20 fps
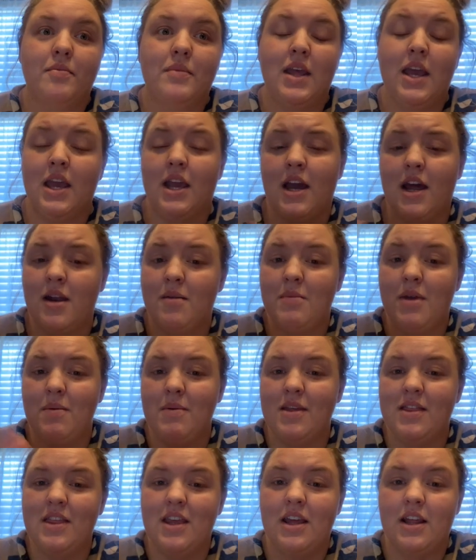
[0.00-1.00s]
It kind of made
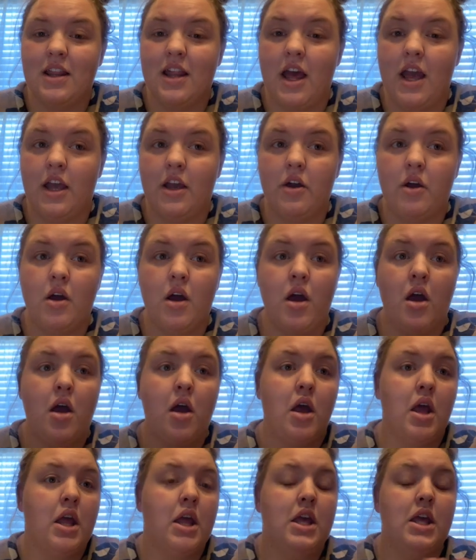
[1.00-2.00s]
me think, like,
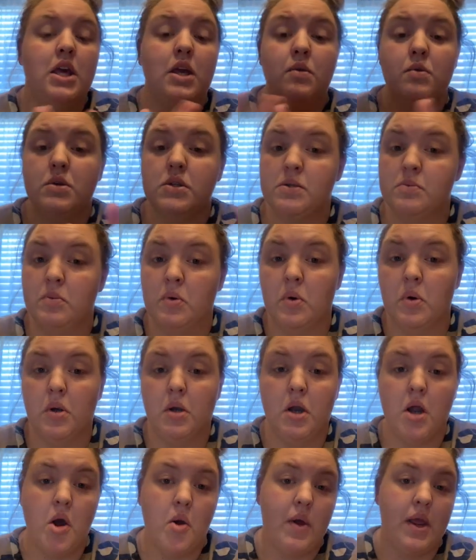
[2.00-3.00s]
he was born
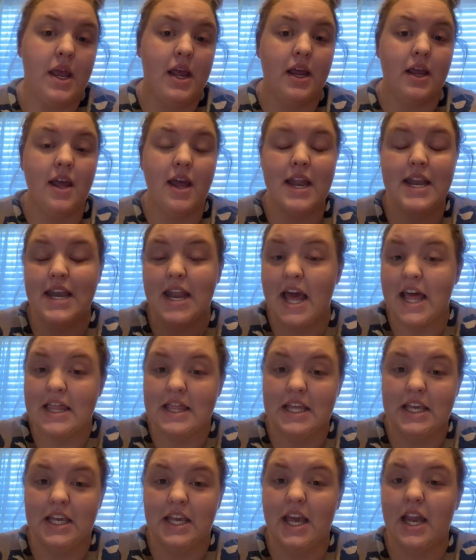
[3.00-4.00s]
knowing
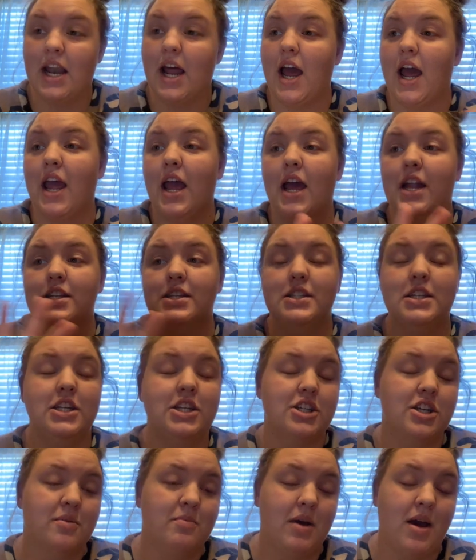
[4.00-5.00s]
nothing, and I had to teach
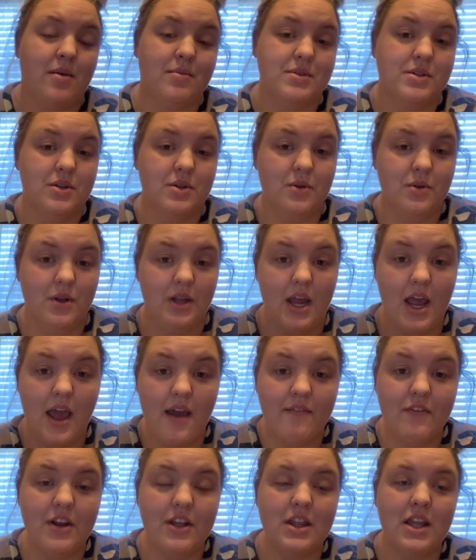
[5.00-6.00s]
him absolutely
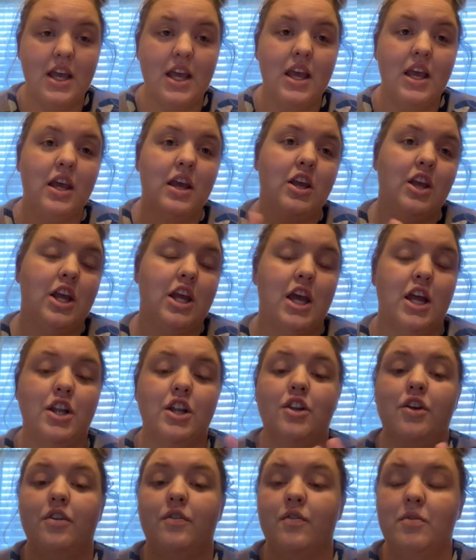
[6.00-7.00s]
everything, and he had to
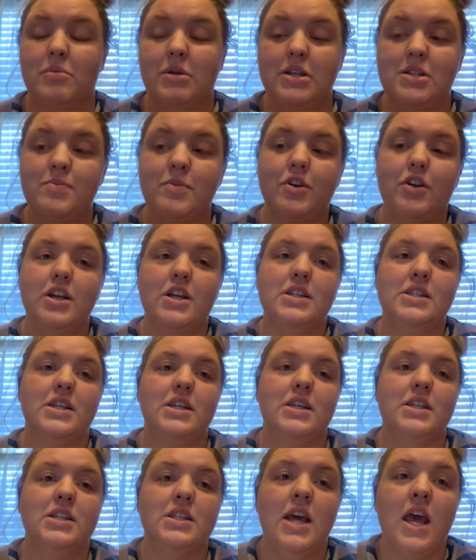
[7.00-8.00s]
learn from
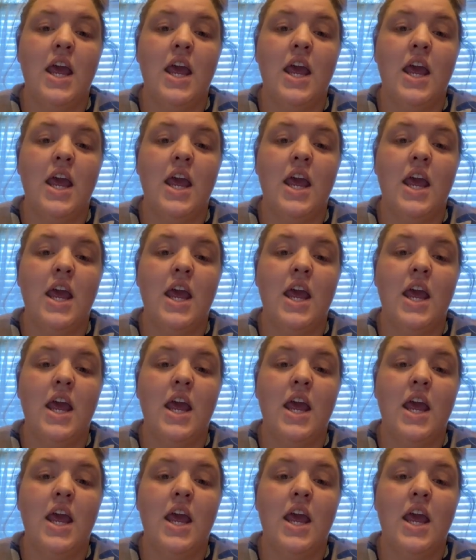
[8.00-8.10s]
experiences.